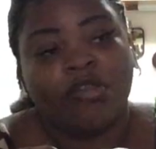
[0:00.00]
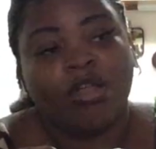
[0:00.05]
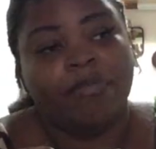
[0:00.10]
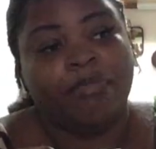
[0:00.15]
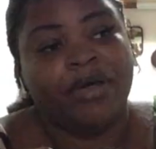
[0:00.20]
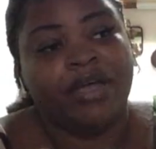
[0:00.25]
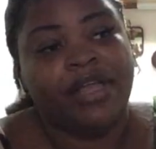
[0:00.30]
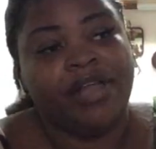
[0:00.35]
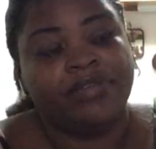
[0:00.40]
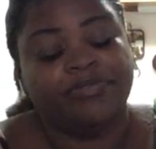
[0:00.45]

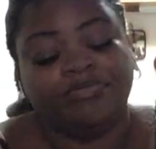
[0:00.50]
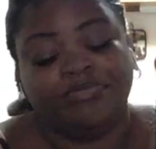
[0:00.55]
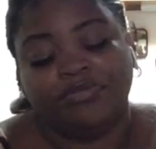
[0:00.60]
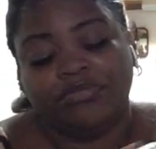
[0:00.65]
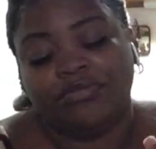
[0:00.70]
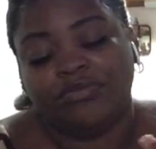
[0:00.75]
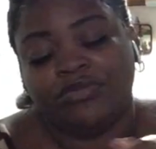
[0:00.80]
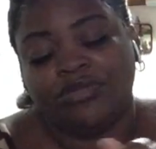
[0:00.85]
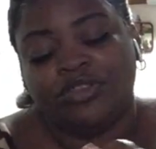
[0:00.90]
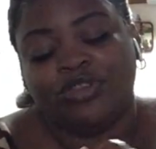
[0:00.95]
but
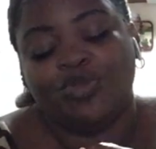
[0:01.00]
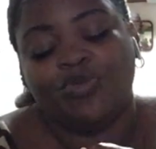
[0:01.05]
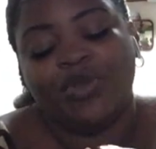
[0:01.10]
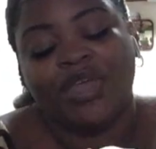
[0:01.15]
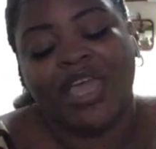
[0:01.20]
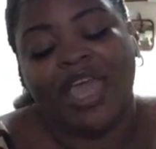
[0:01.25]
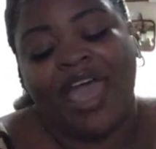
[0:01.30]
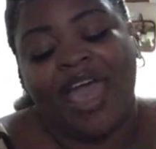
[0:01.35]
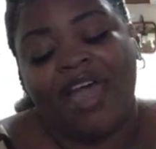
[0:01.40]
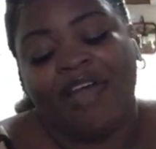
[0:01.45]
do we
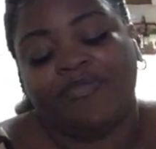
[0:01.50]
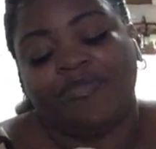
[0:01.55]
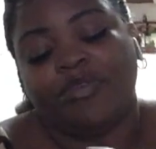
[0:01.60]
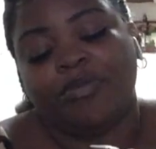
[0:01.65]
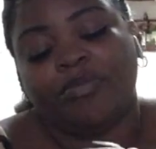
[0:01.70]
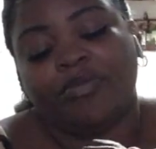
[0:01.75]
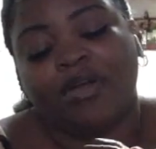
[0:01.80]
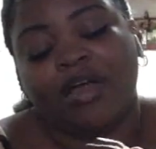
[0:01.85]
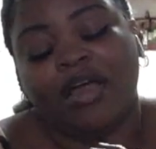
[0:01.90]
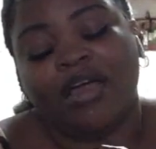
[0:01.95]
have to
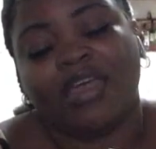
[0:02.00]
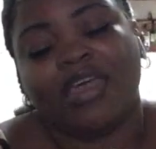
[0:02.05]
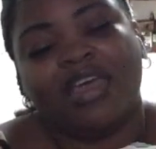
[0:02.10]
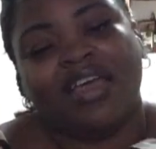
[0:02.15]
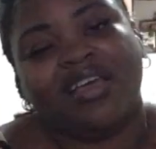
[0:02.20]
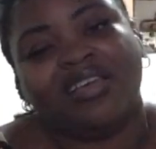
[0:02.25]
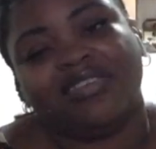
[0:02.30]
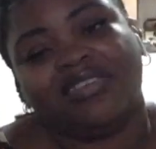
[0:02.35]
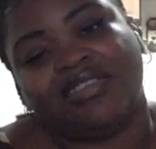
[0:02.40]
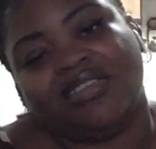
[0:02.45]

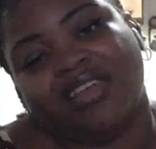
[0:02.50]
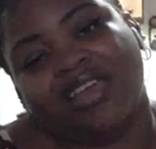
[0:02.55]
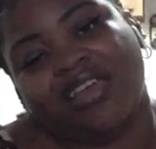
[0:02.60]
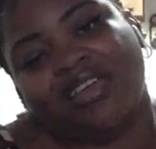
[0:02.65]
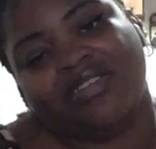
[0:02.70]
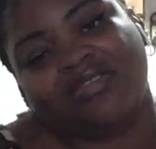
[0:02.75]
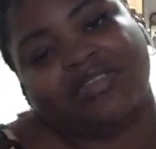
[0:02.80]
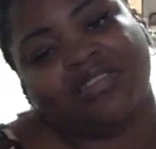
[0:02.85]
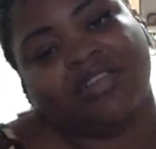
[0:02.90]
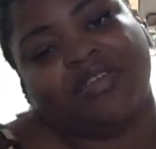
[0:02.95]
broadcast the
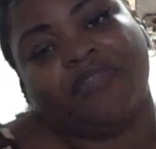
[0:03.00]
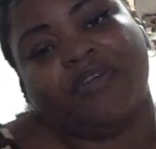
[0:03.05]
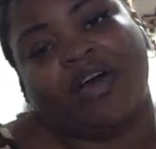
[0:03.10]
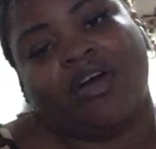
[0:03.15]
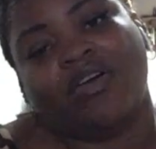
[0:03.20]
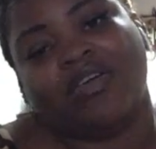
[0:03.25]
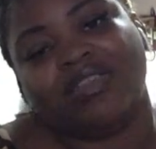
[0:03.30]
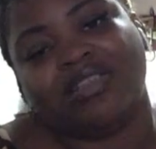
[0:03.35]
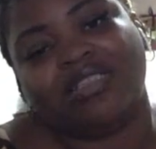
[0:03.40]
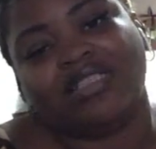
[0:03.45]
negative stuff
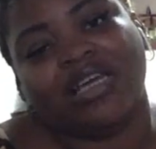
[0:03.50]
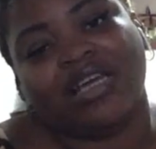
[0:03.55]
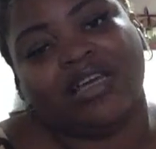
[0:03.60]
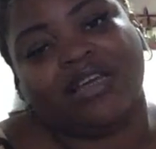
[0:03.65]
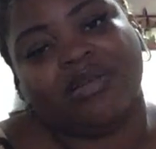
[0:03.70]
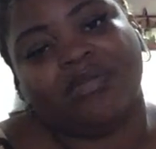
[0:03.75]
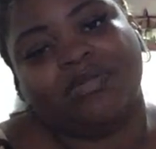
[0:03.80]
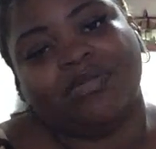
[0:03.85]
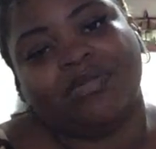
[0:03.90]
all the time?